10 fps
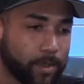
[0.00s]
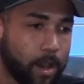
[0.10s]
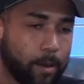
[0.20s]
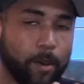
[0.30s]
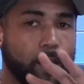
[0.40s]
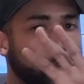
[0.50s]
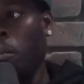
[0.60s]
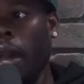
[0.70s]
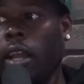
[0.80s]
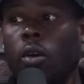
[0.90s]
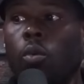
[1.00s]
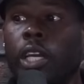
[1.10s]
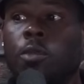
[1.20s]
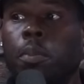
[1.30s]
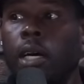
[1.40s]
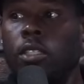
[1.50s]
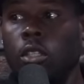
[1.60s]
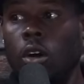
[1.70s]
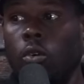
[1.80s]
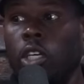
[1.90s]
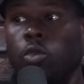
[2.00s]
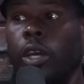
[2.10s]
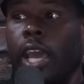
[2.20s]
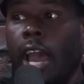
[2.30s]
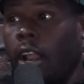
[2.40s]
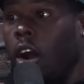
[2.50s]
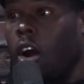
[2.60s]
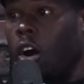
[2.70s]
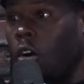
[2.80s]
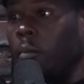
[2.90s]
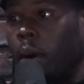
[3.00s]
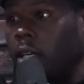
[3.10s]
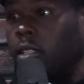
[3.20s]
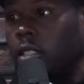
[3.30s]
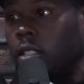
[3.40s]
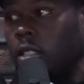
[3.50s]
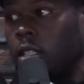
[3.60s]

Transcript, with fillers: in time. Hold on, so back of which that, bus though? You only had to go on the back of the buses. bus